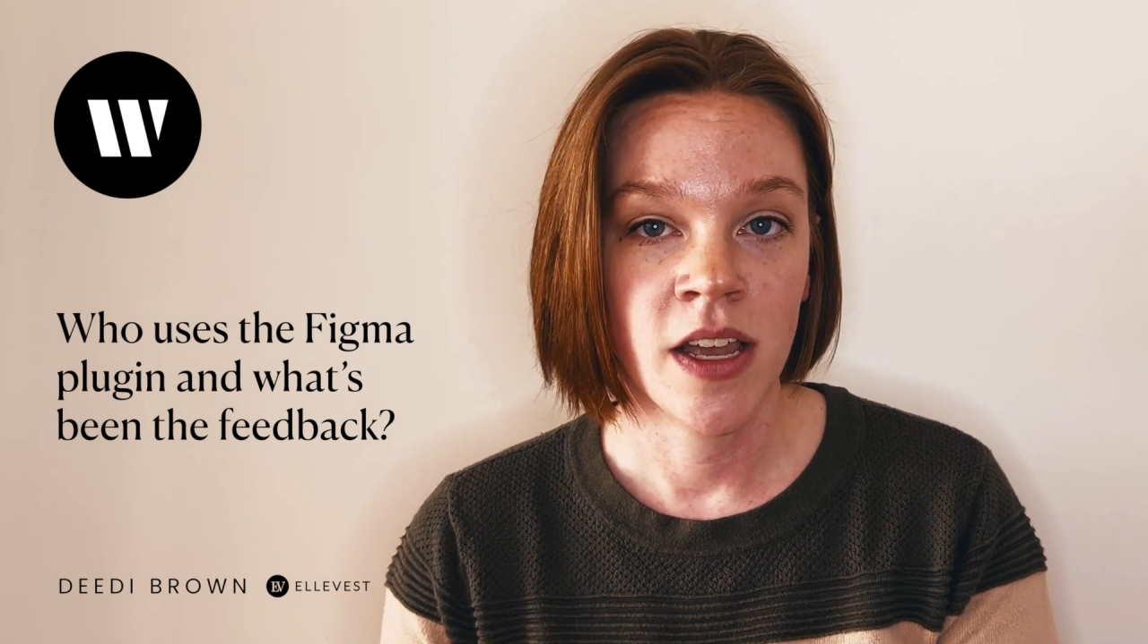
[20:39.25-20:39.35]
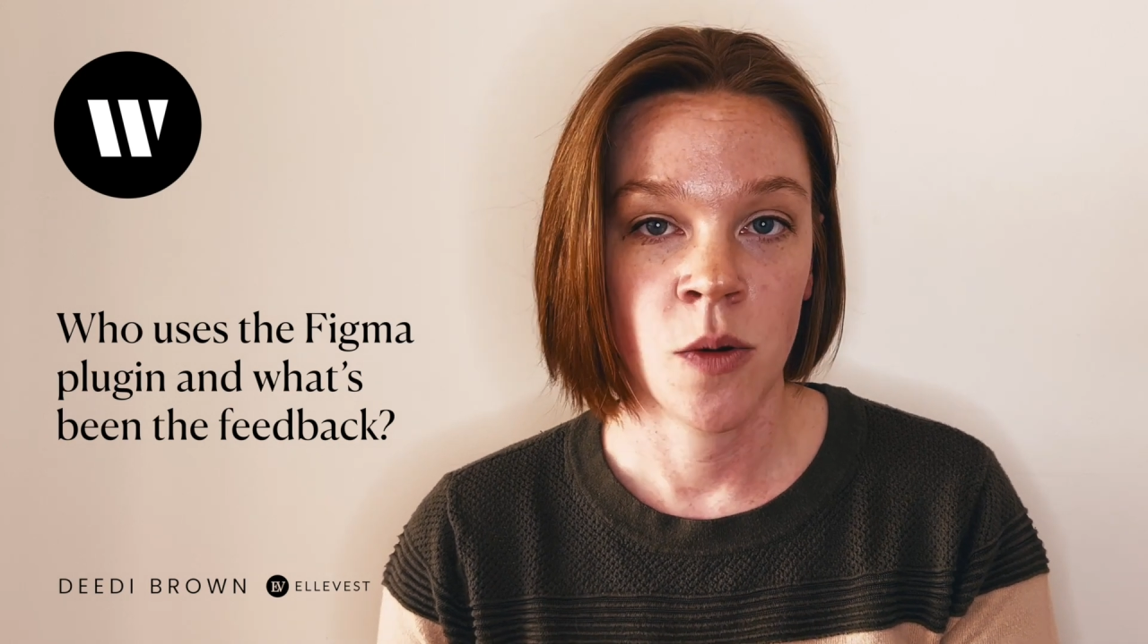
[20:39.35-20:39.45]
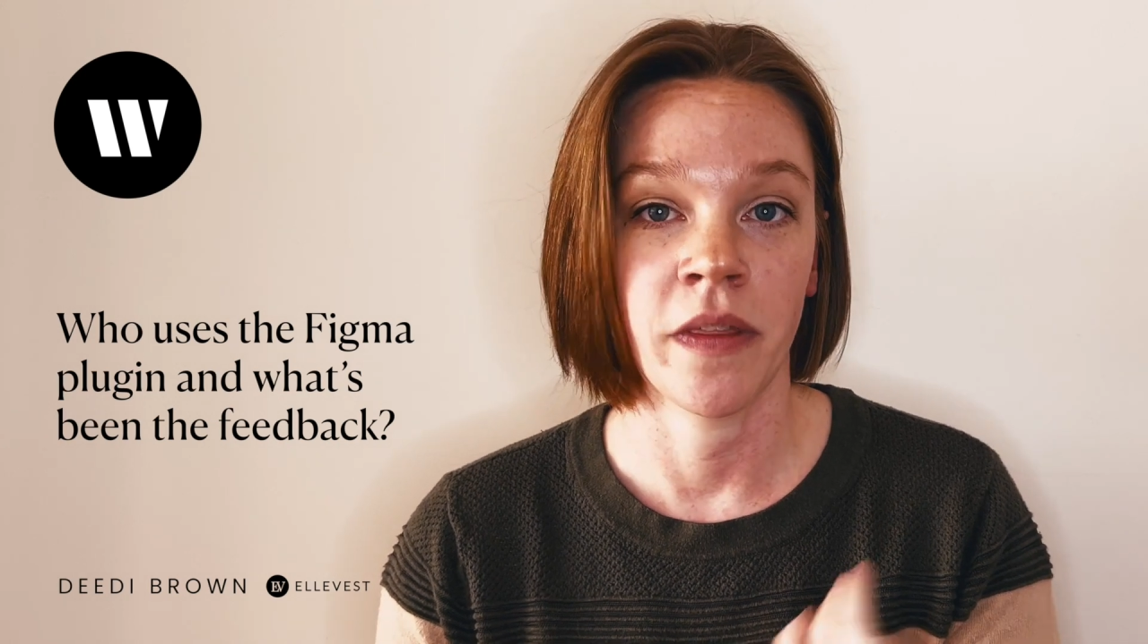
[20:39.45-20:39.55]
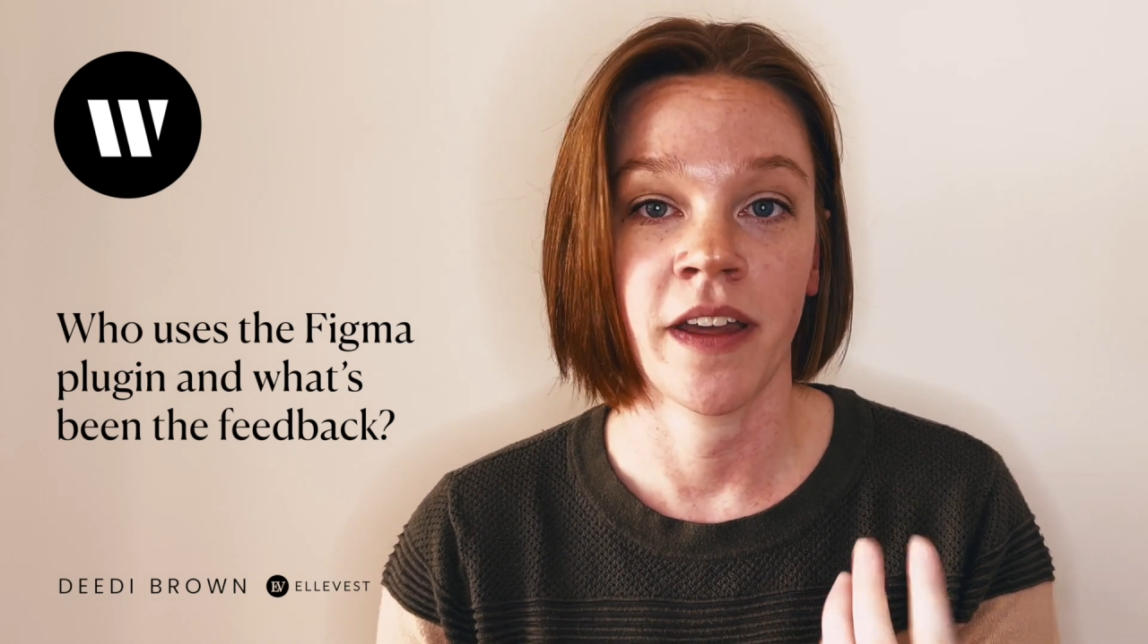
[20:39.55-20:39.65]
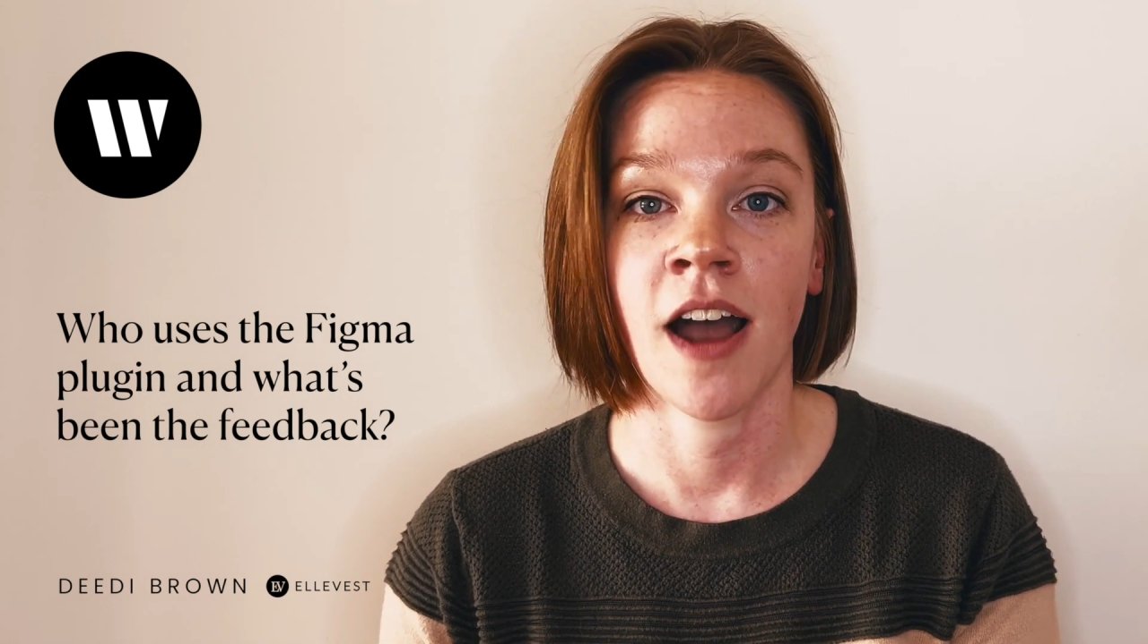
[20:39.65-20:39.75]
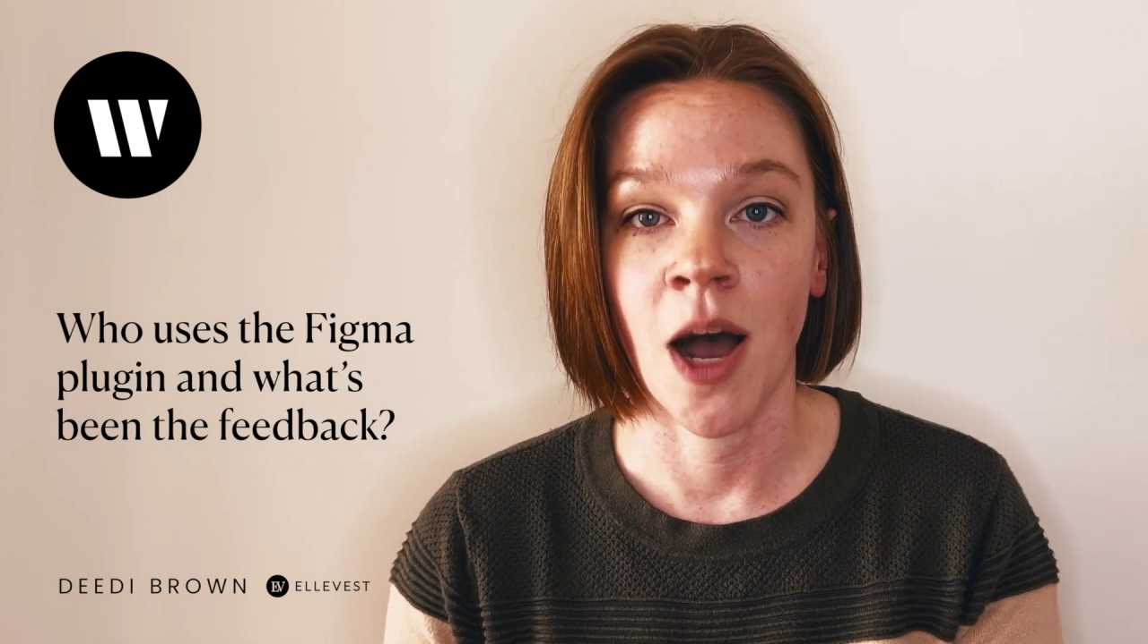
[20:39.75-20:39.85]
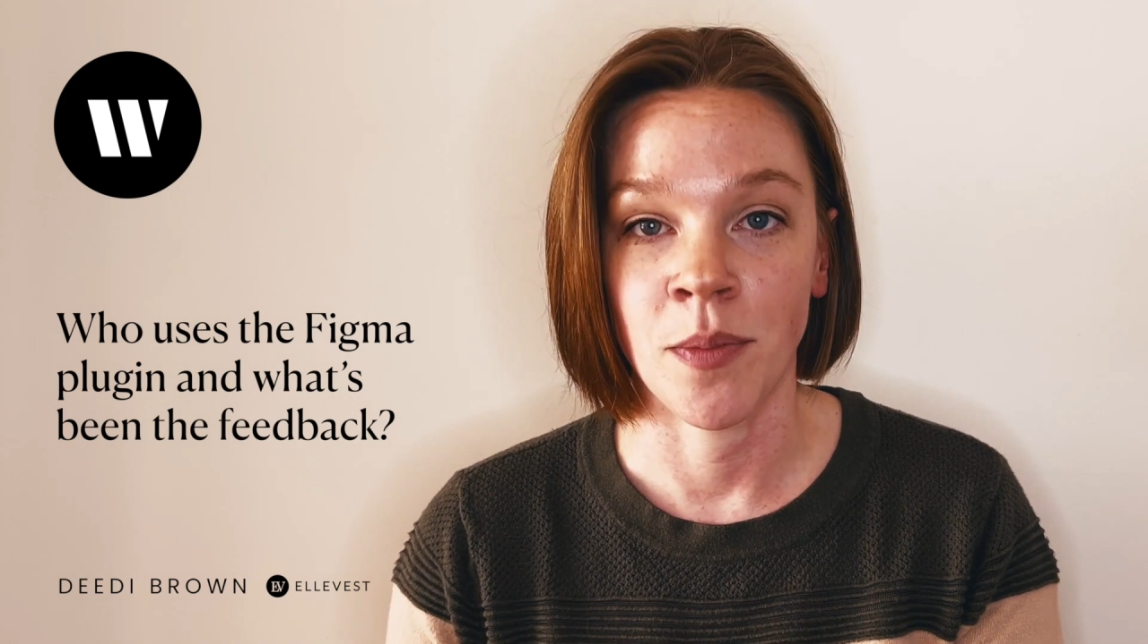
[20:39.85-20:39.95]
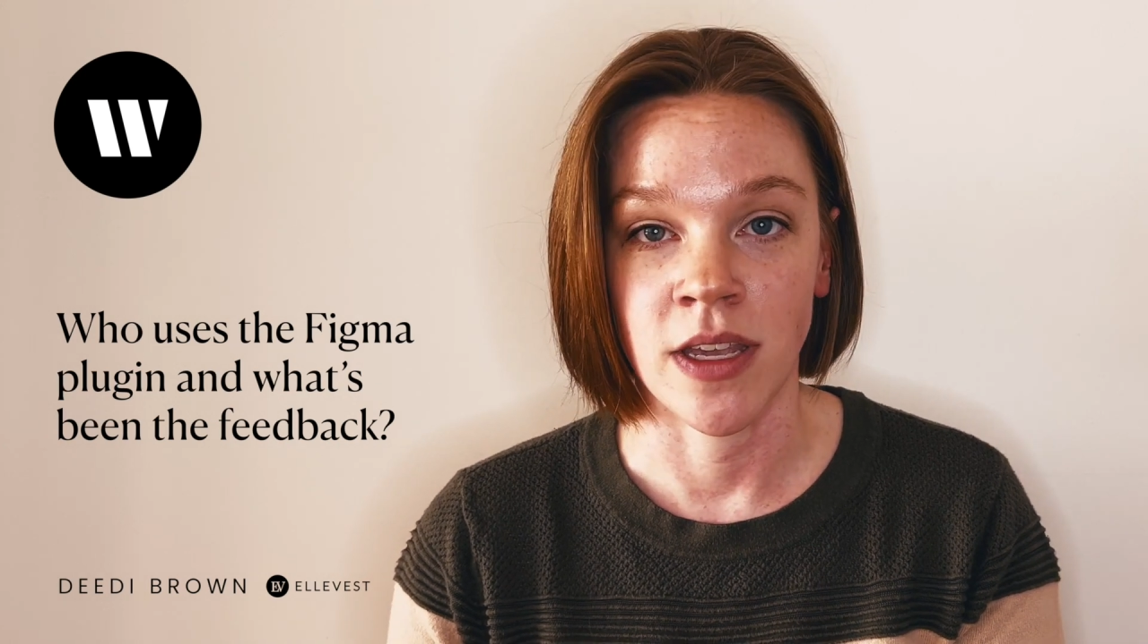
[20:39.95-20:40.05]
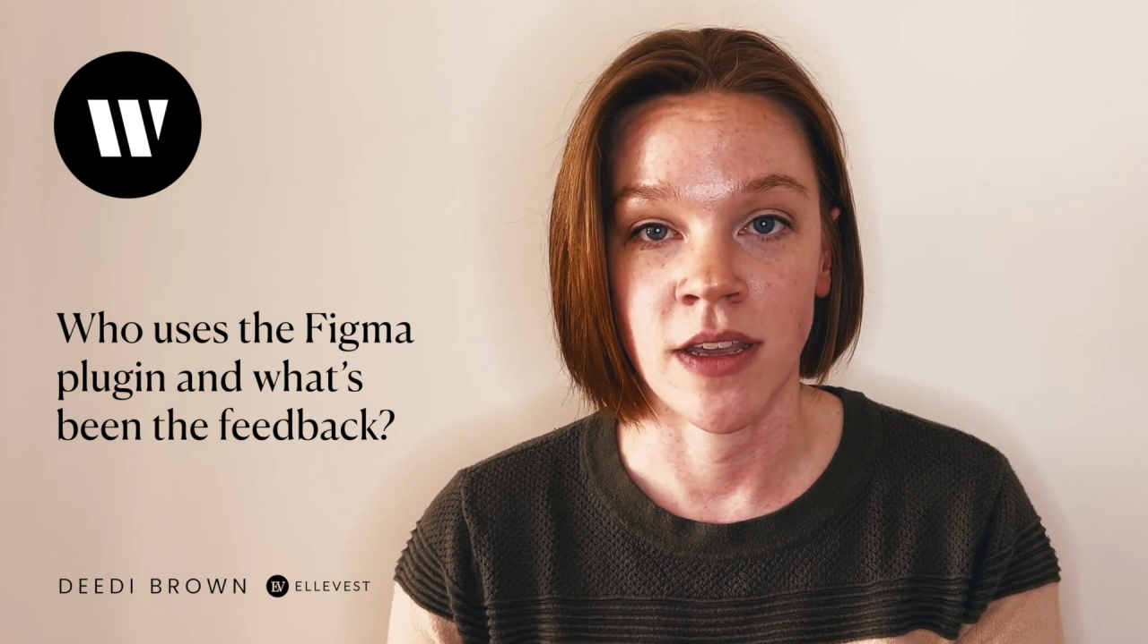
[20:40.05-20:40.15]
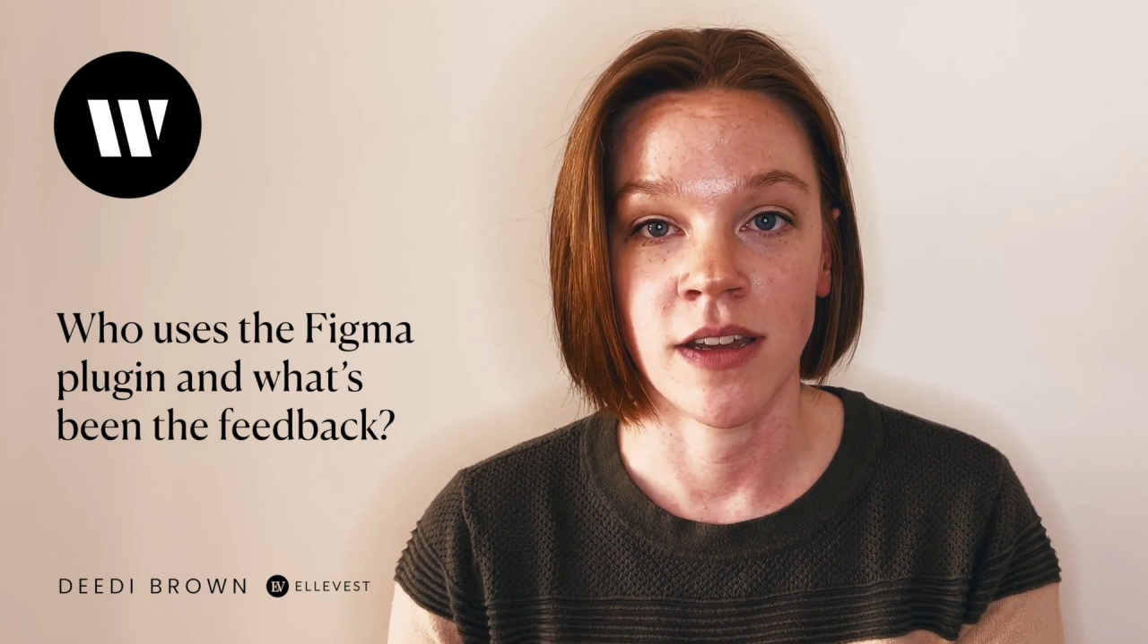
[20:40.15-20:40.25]
with a
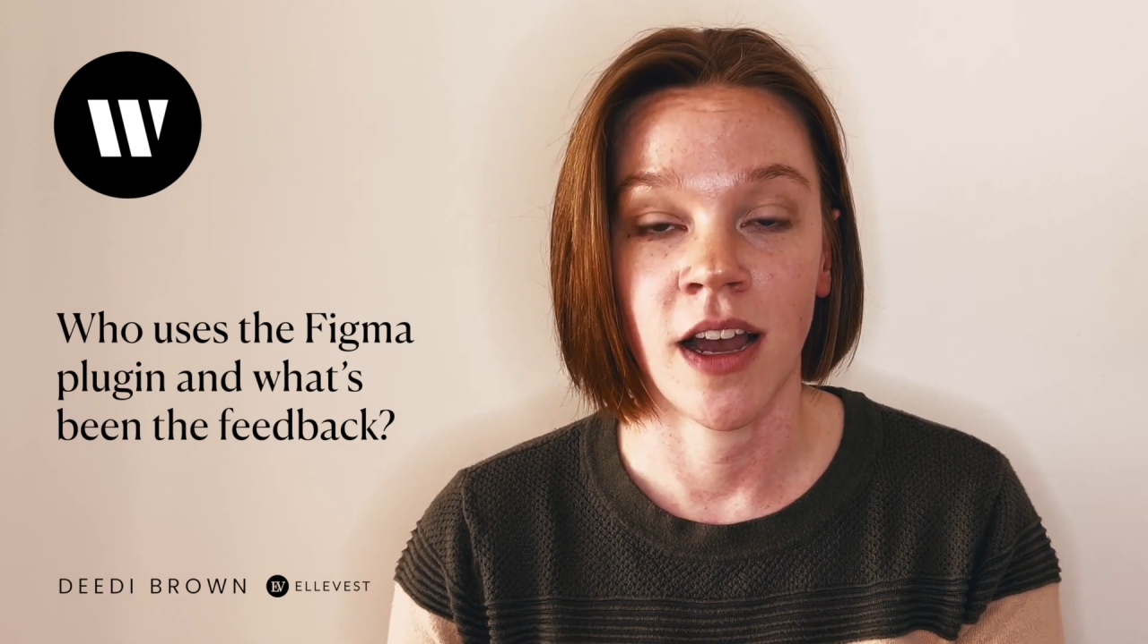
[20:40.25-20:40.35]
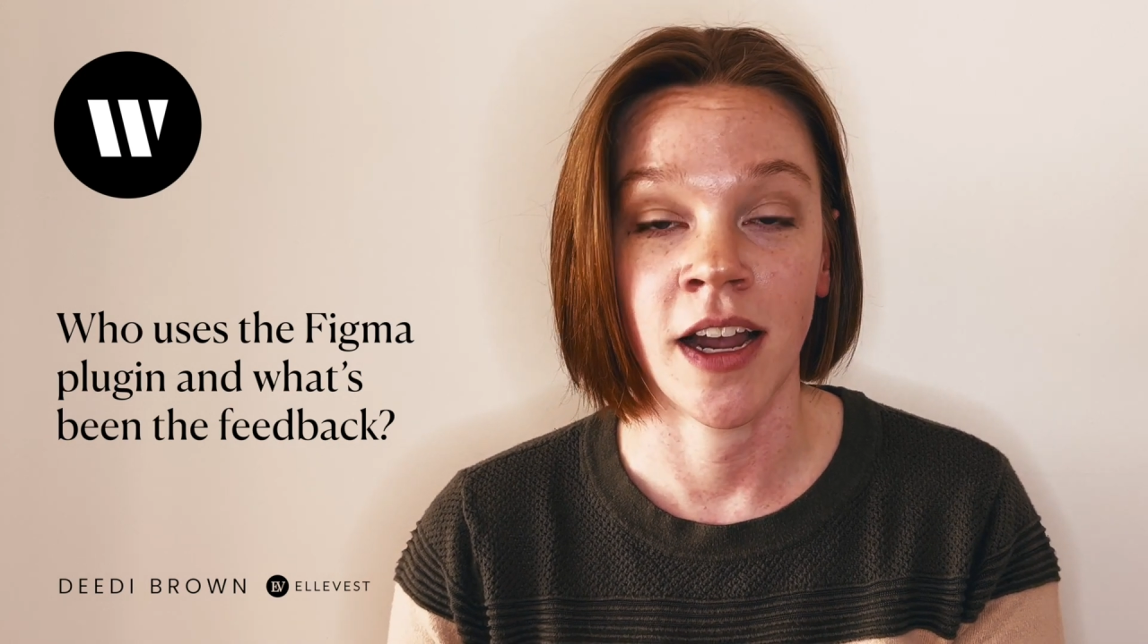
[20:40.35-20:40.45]
copy